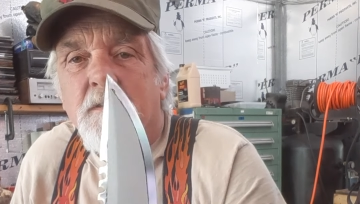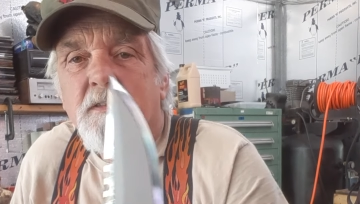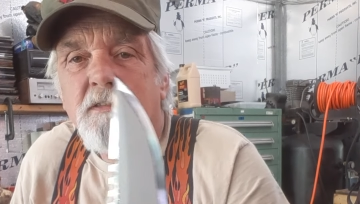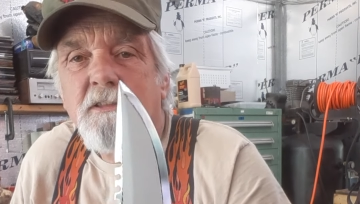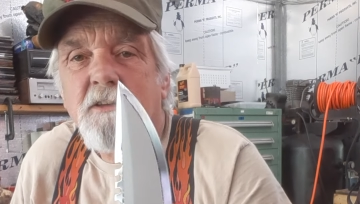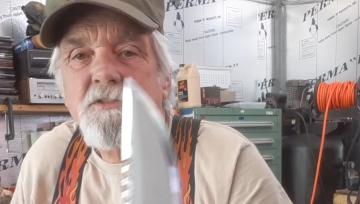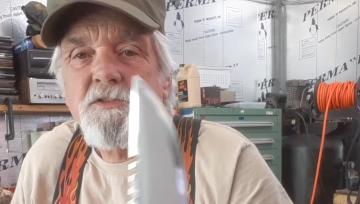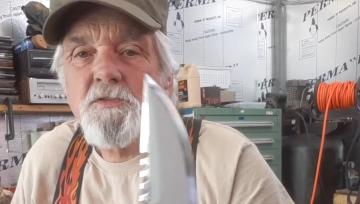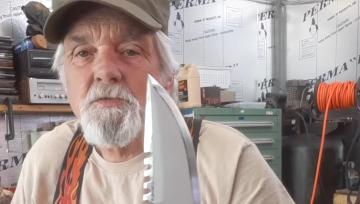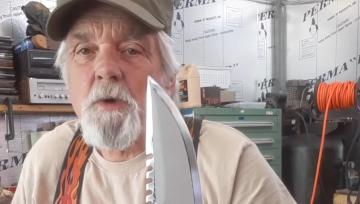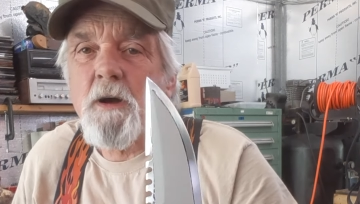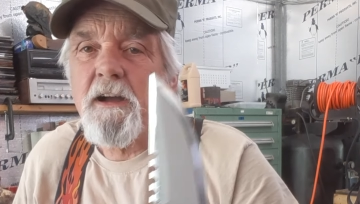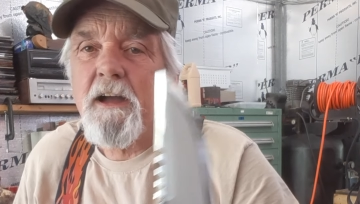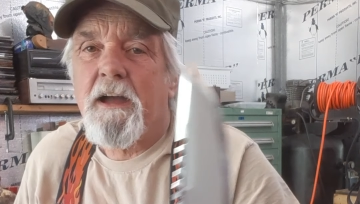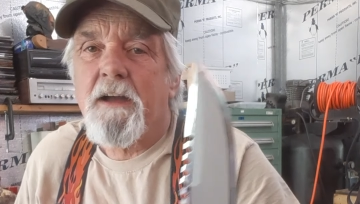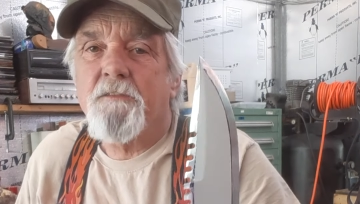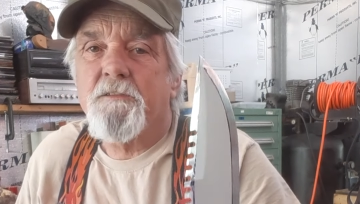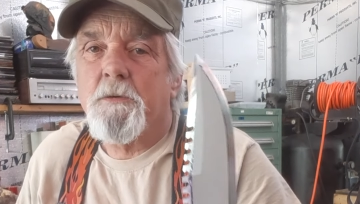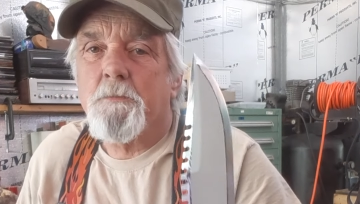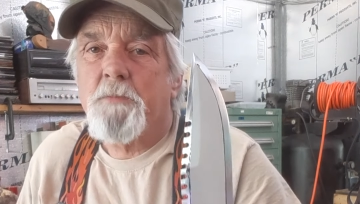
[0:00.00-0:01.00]
This is why I
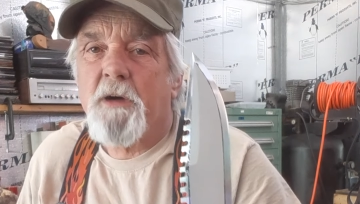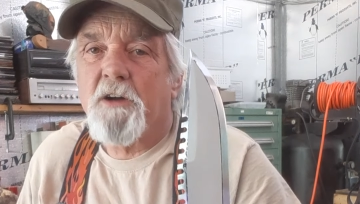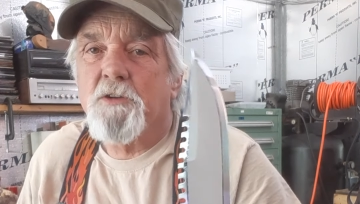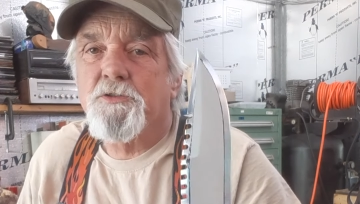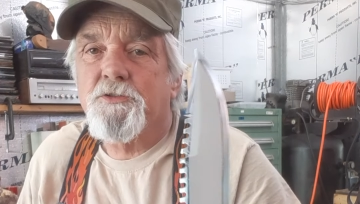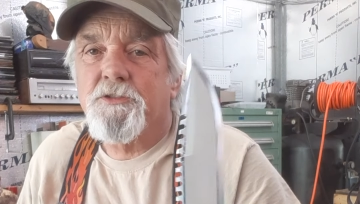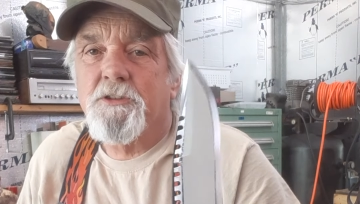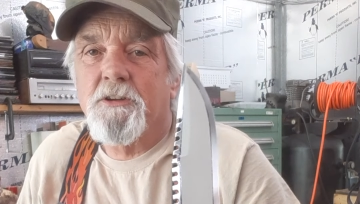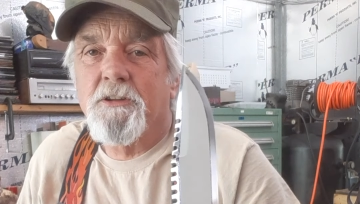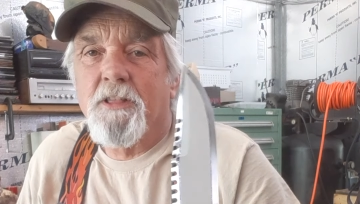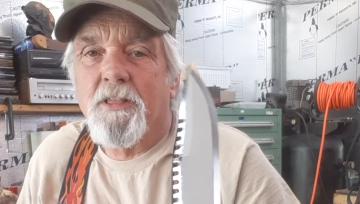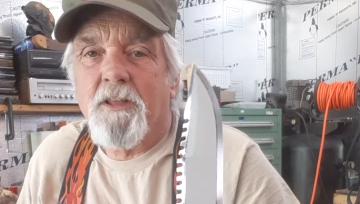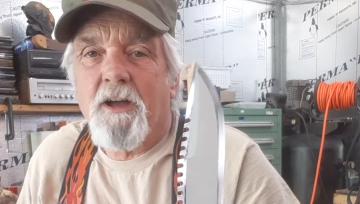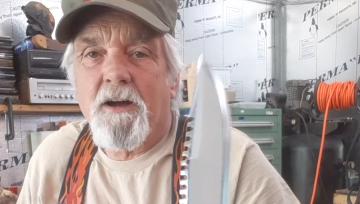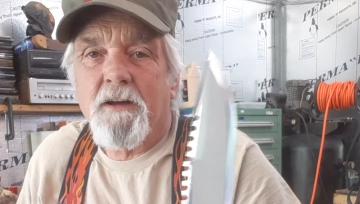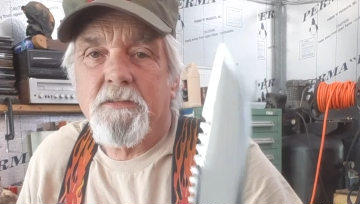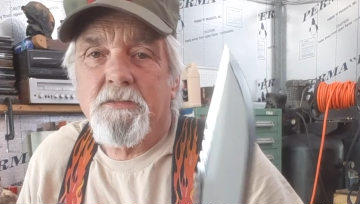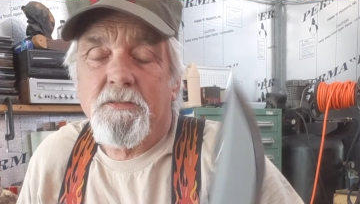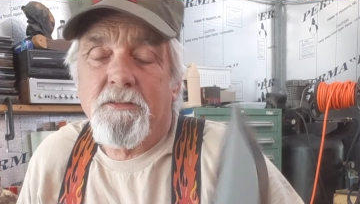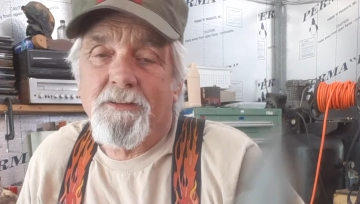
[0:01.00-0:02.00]
haven't posted a
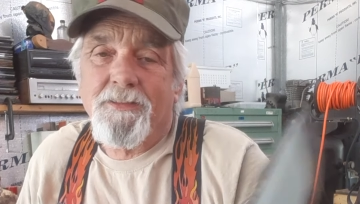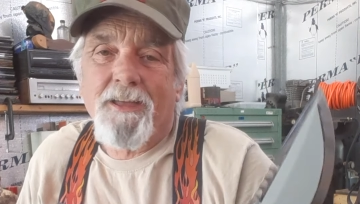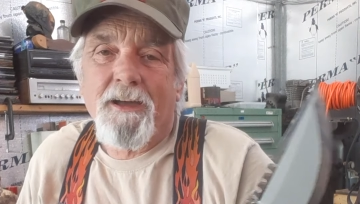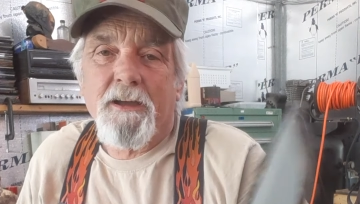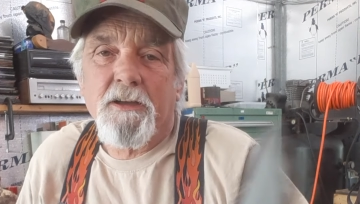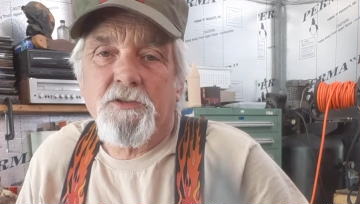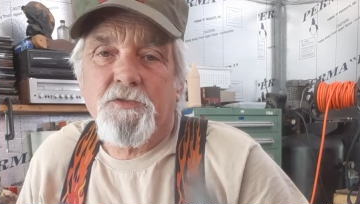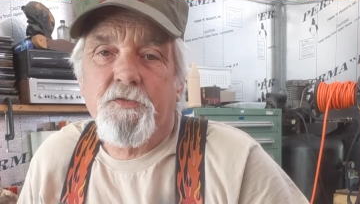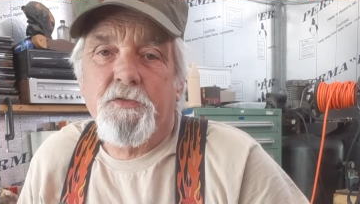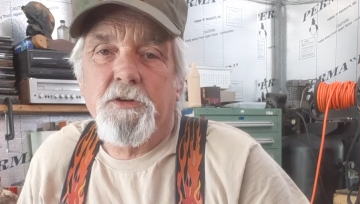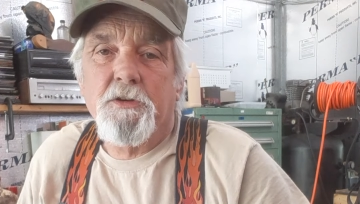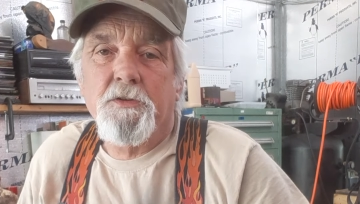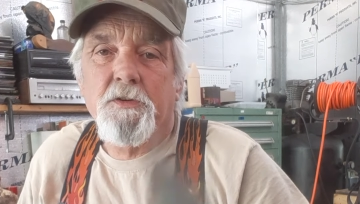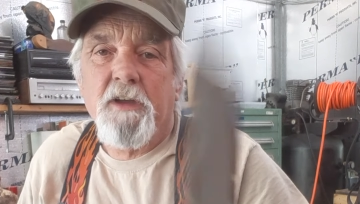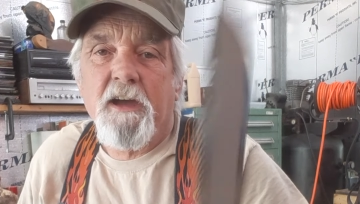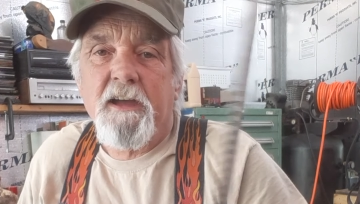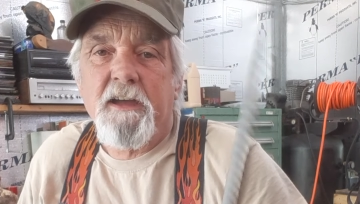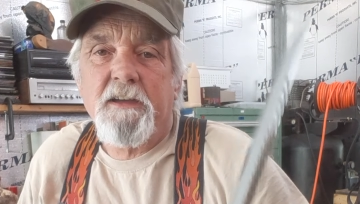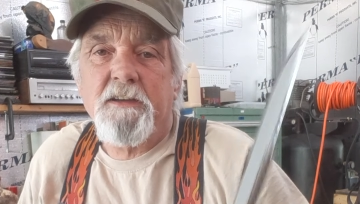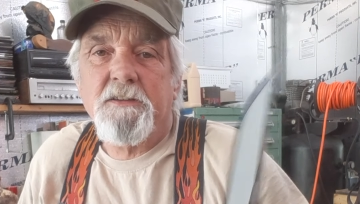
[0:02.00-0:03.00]
lot in the last few
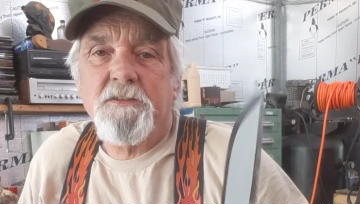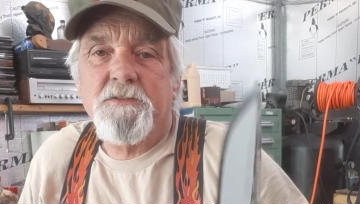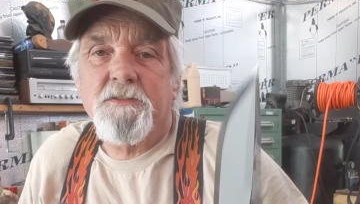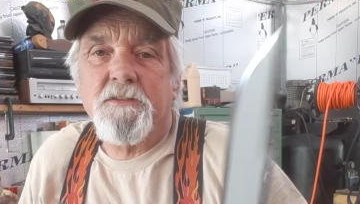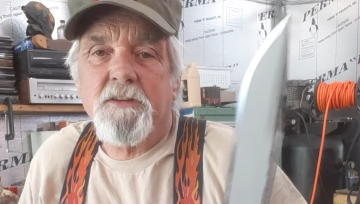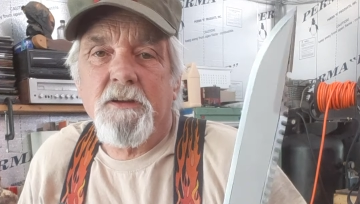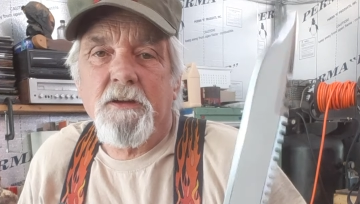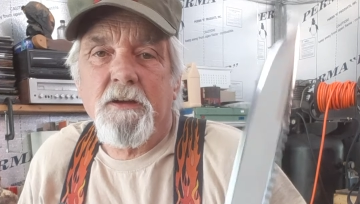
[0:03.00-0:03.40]
days.